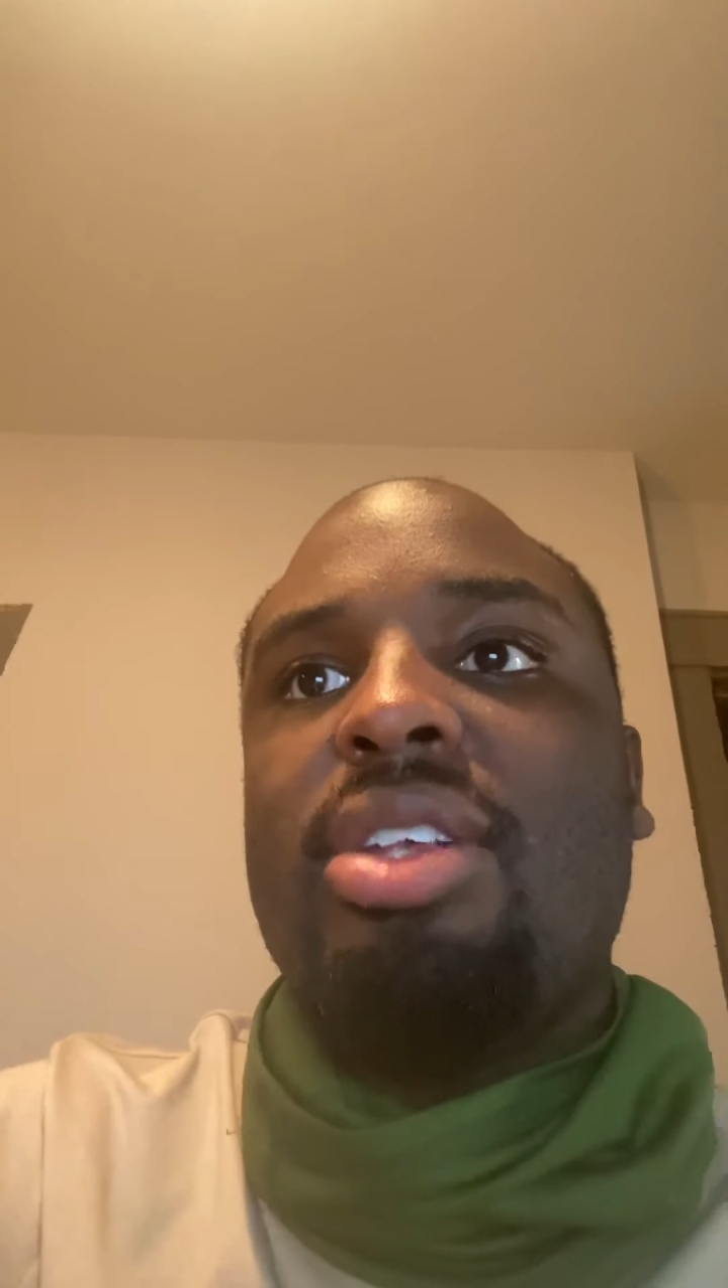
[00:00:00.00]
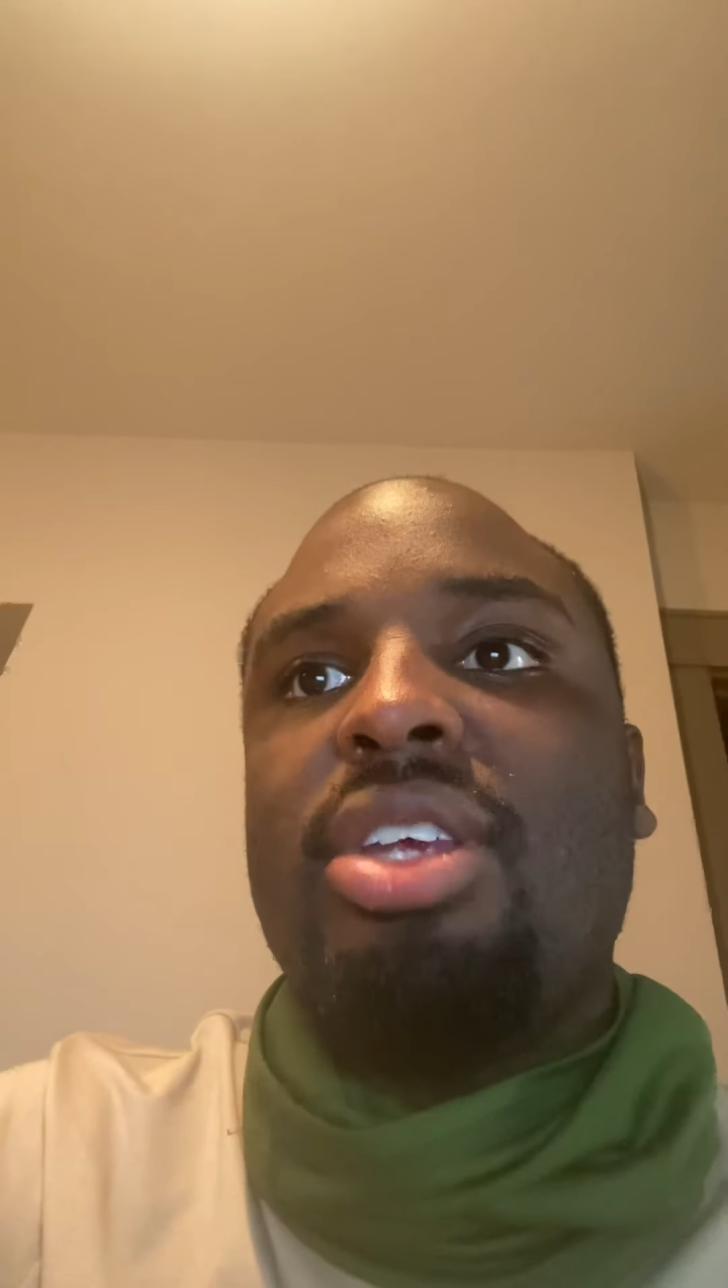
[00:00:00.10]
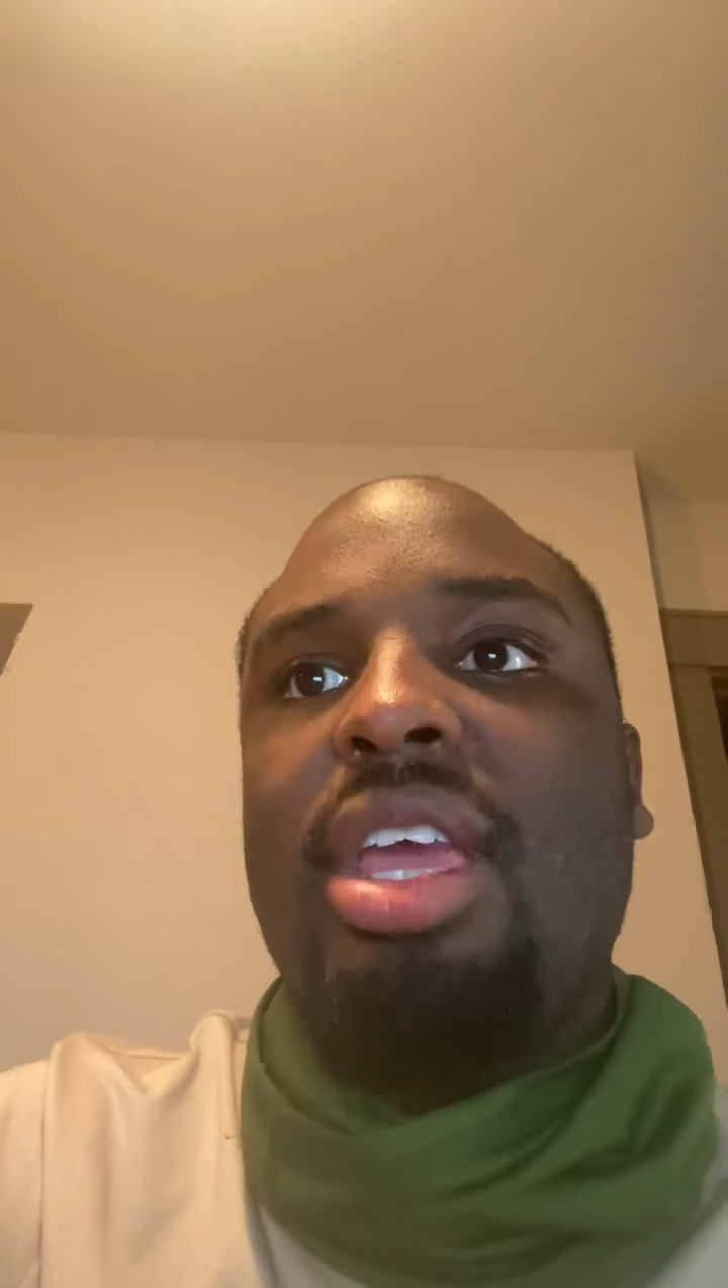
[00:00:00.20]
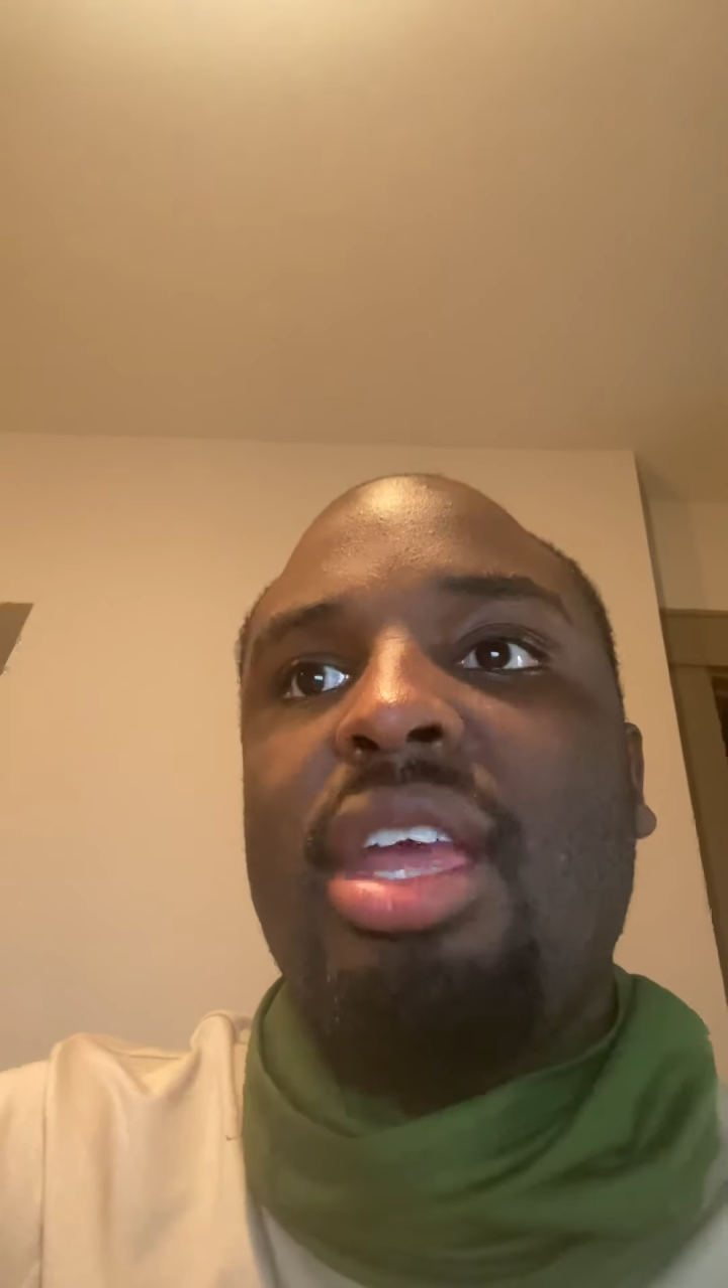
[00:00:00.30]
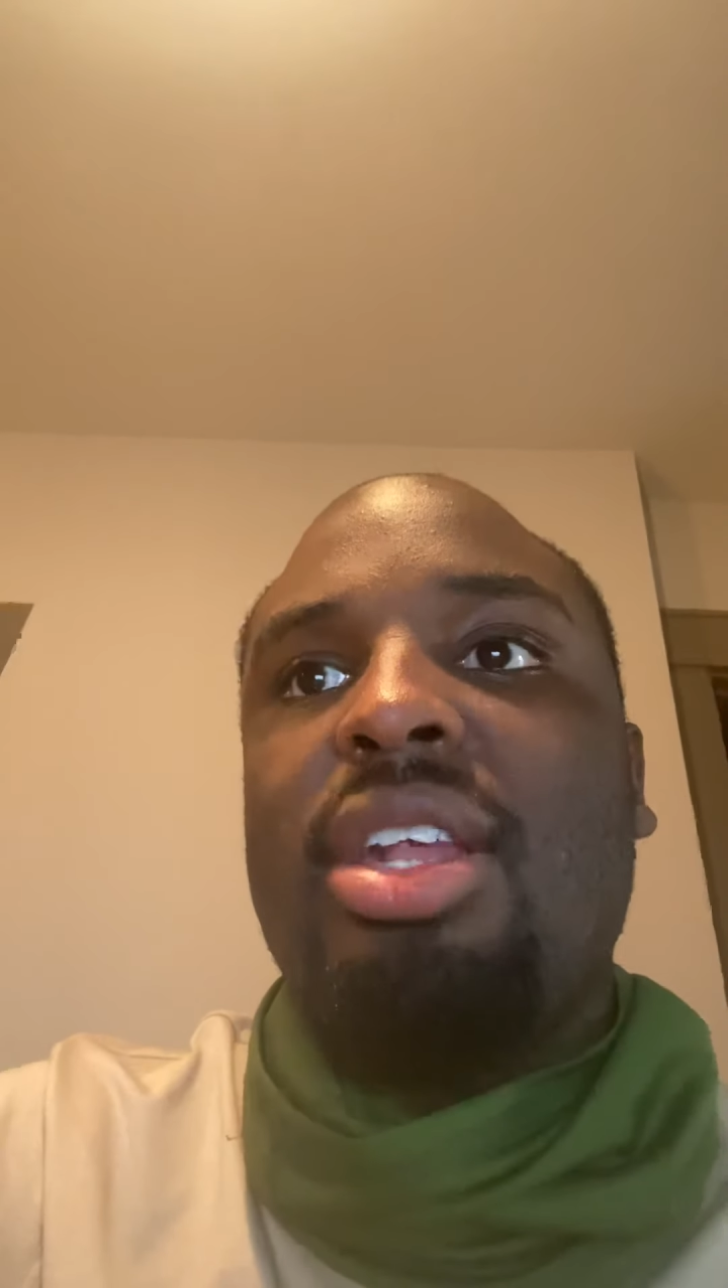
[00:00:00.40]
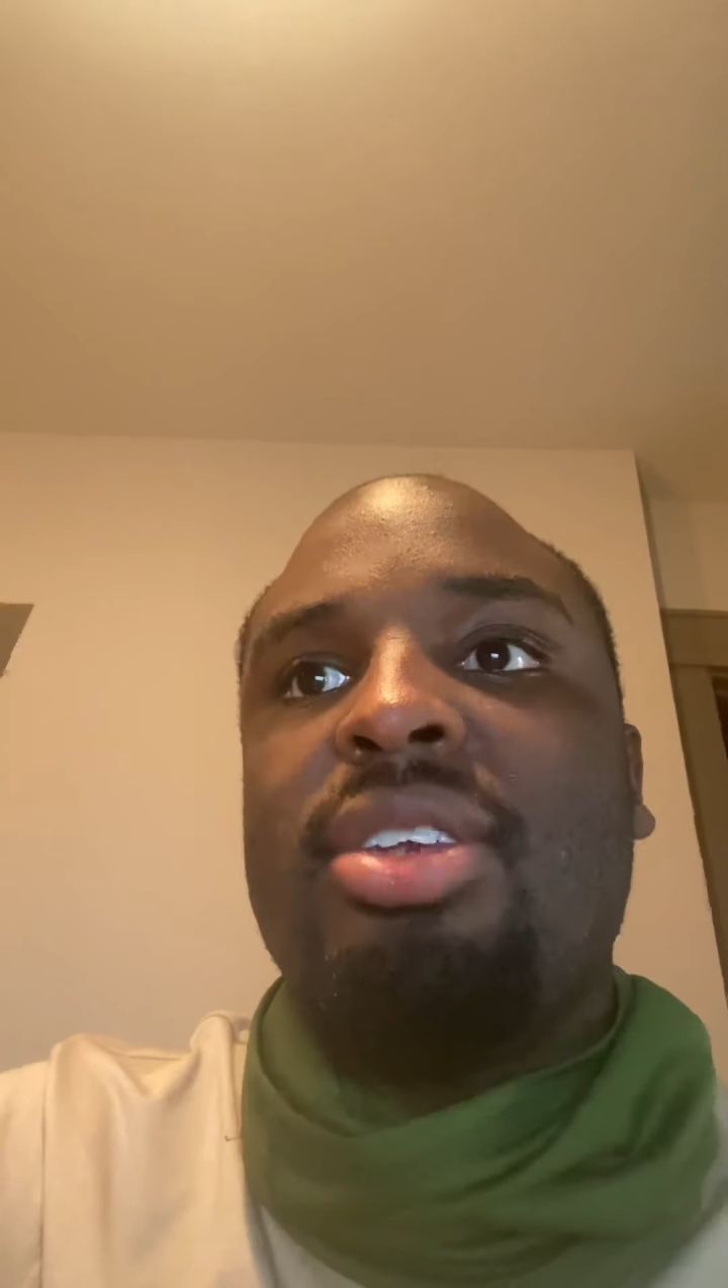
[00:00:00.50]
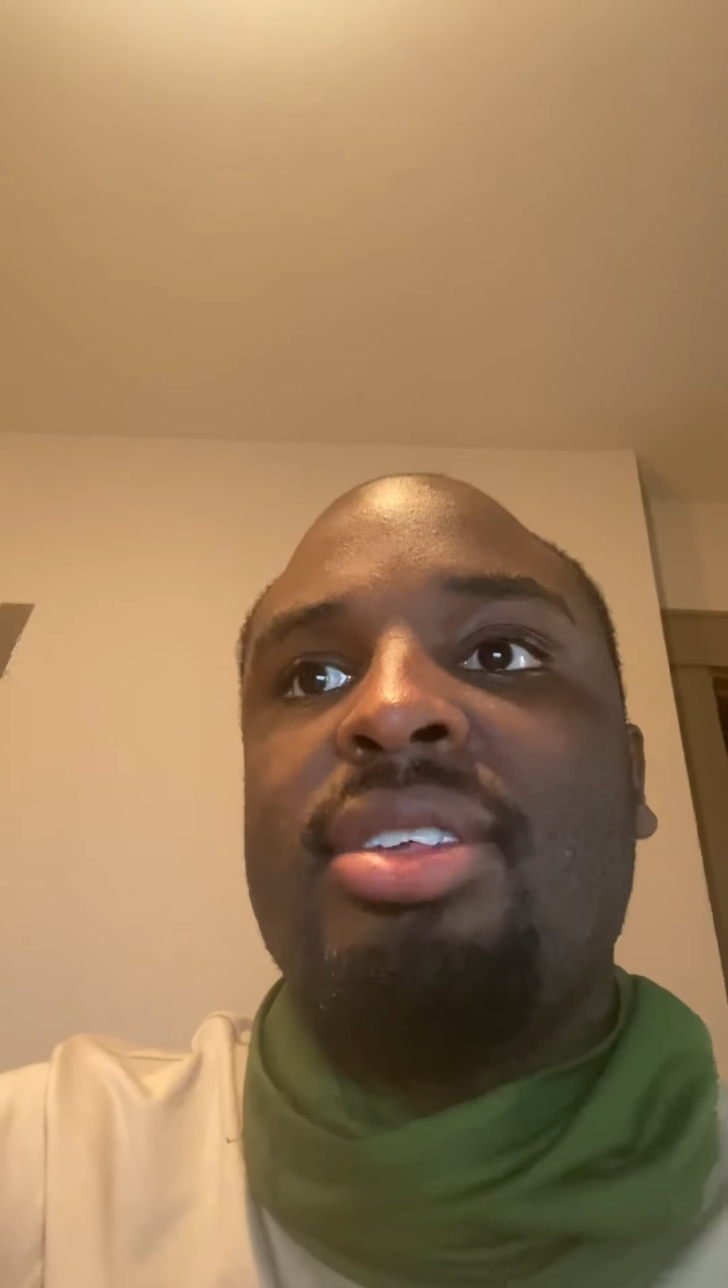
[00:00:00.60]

change